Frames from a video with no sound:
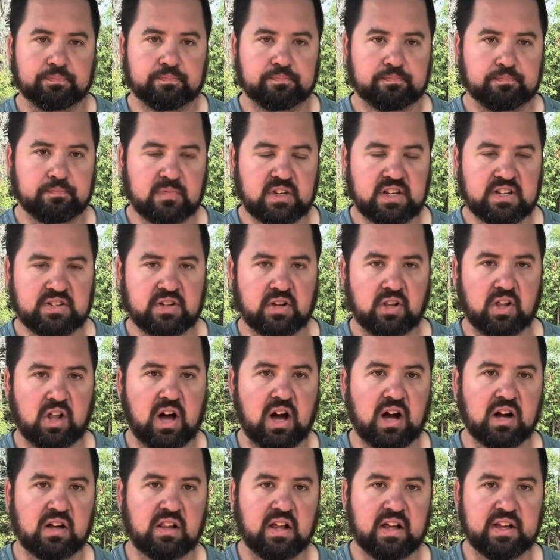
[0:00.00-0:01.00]
these are
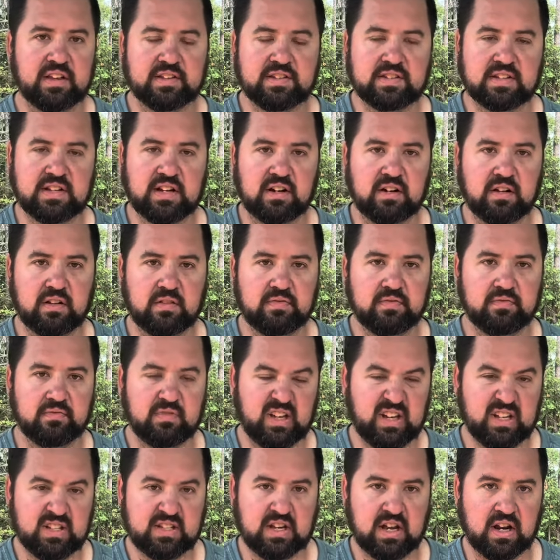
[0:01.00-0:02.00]
log length still,
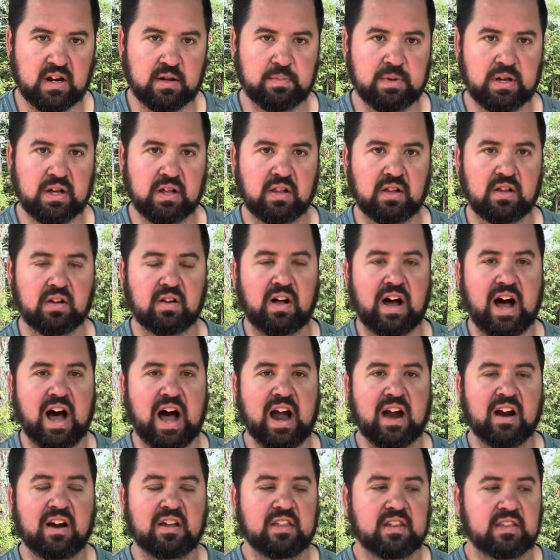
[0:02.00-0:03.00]
it's going to be a little
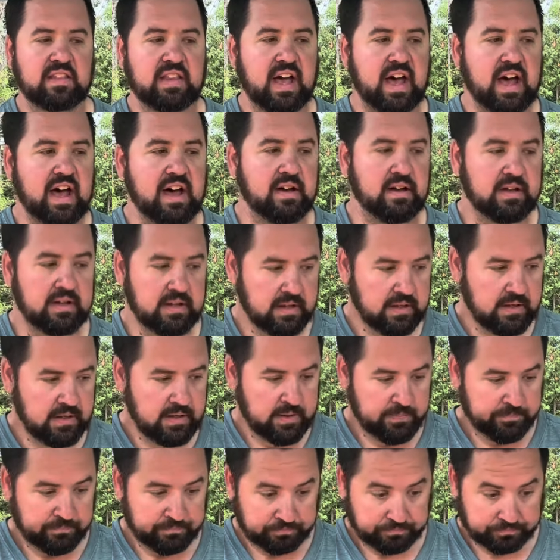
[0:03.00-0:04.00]
higher than that.
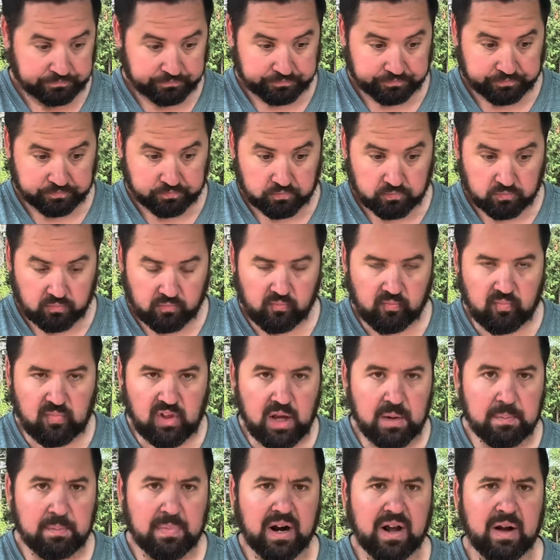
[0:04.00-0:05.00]

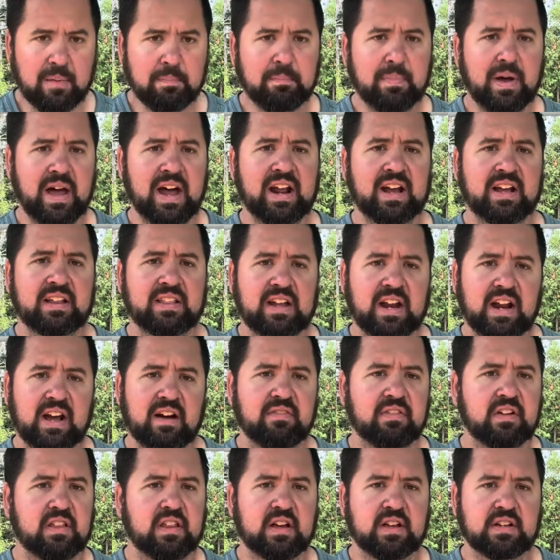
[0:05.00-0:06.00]
But I'm betting that
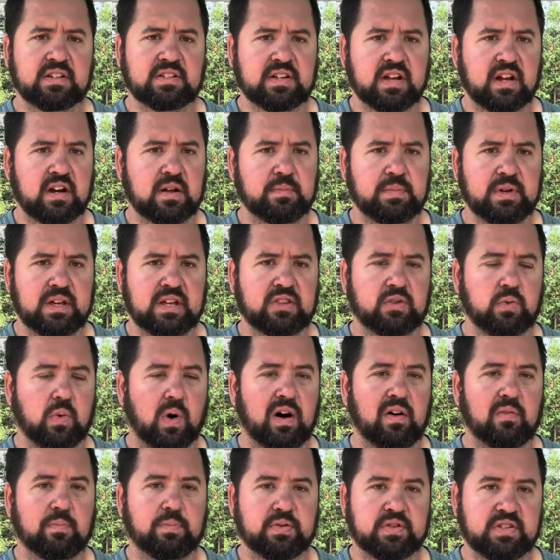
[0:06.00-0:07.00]
everything's going to be
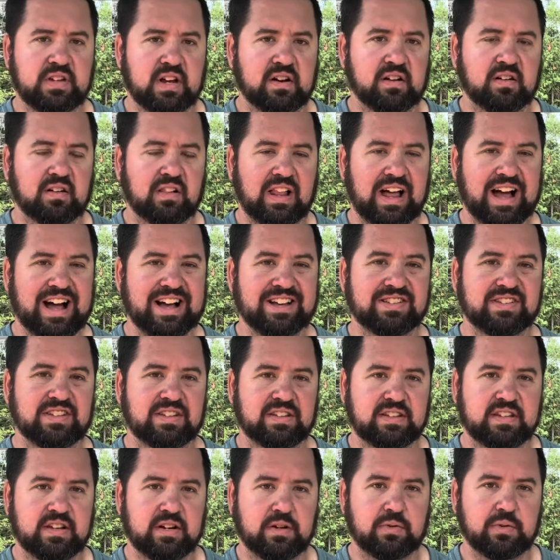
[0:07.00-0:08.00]
12% or less
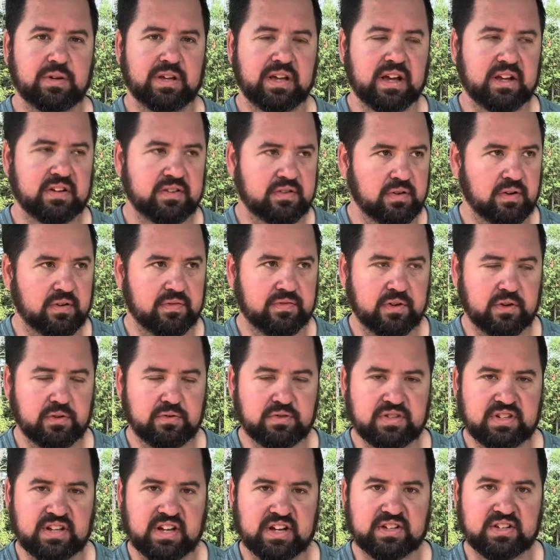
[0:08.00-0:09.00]
until we get to a few
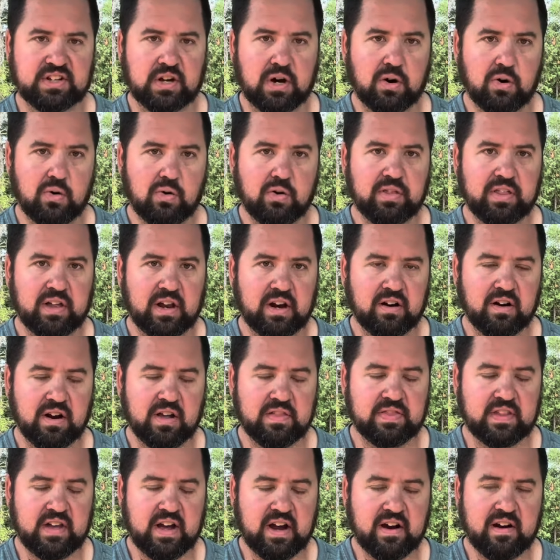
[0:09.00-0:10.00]
sticks of oak that are
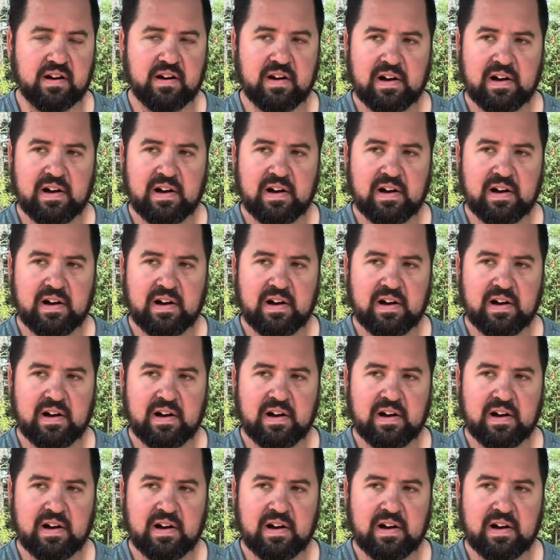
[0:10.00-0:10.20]
in there.